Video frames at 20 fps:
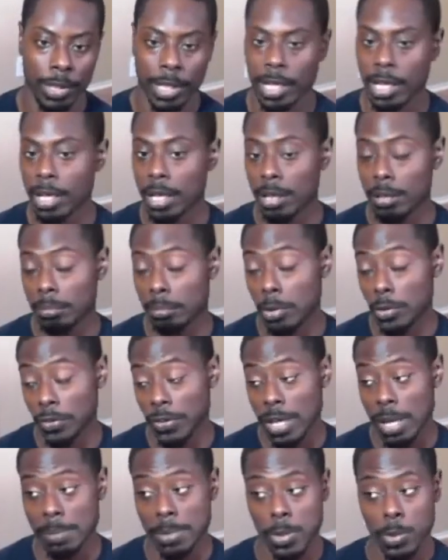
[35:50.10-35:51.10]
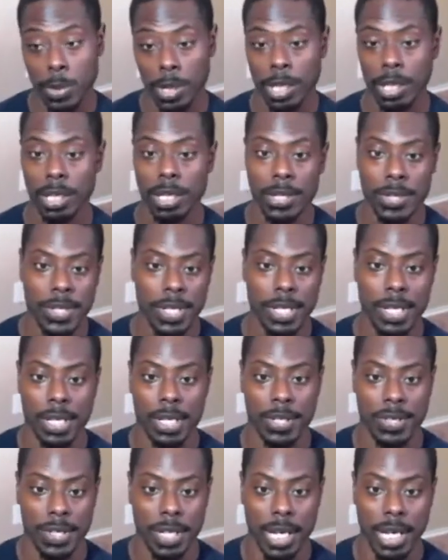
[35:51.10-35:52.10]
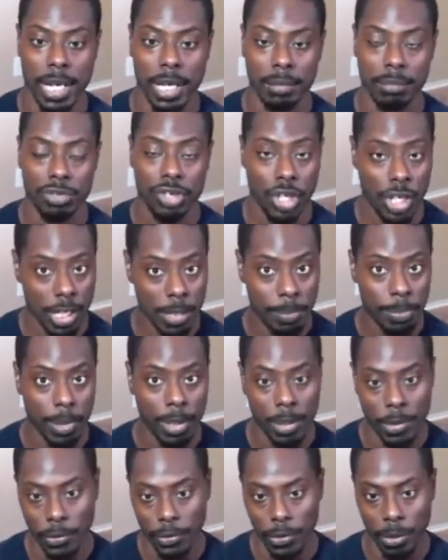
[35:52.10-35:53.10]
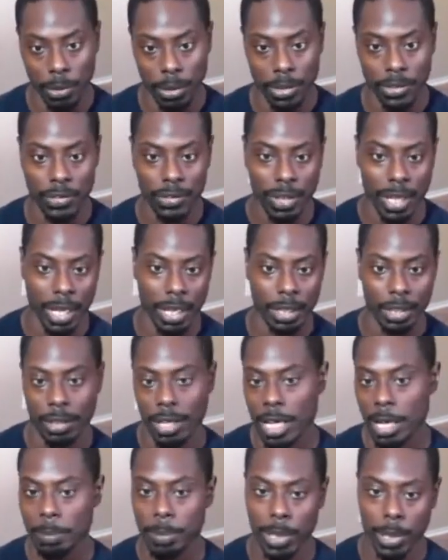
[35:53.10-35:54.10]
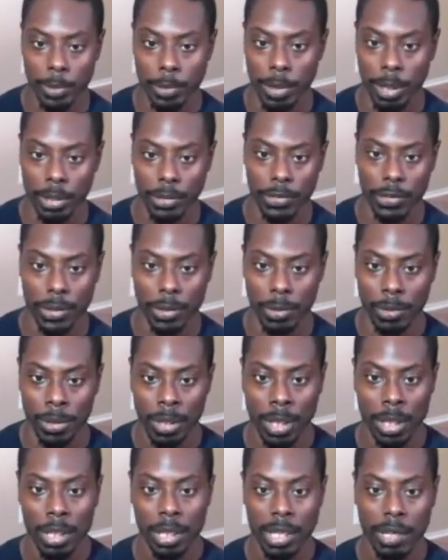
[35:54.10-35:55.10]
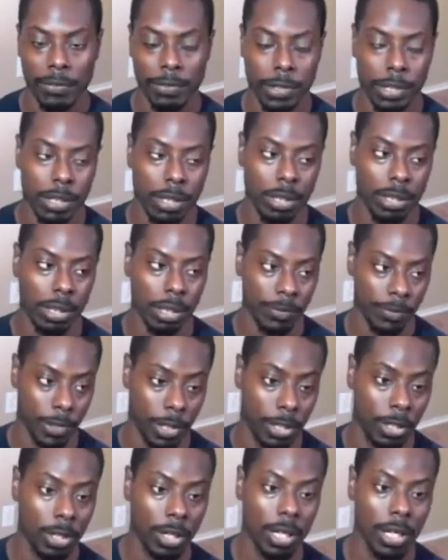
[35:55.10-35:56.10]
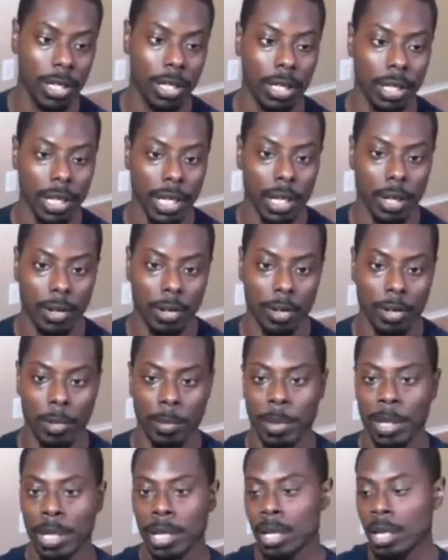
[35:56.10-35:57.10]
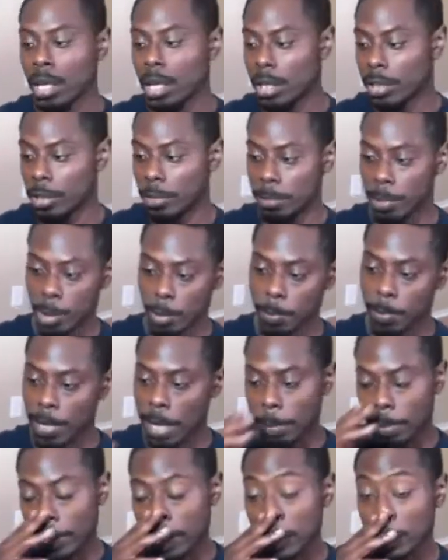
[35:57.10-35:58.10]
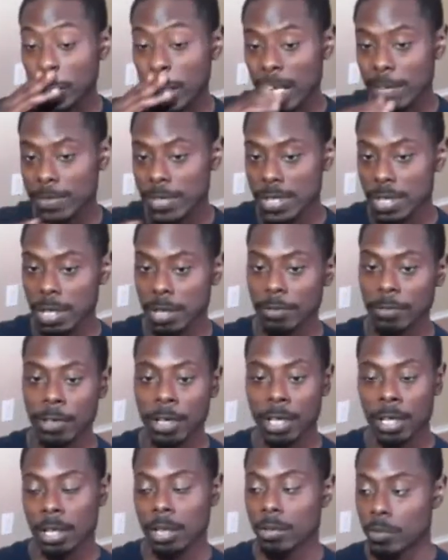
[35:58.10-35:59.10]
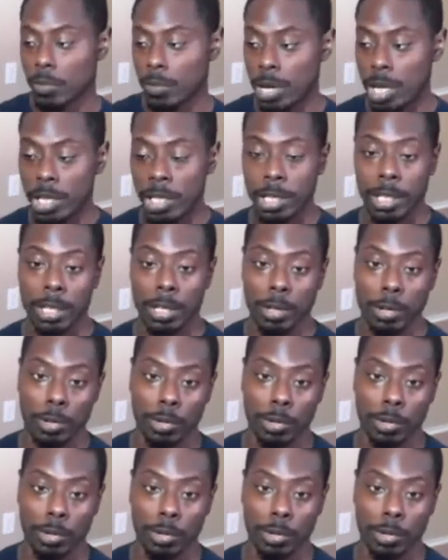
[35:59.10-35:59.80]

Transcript: you can't. Most times, quick and easy is not cheap. Also, it's like you got to pick one. So if you're cooking at home and you're meal prepping and you have stuff ready to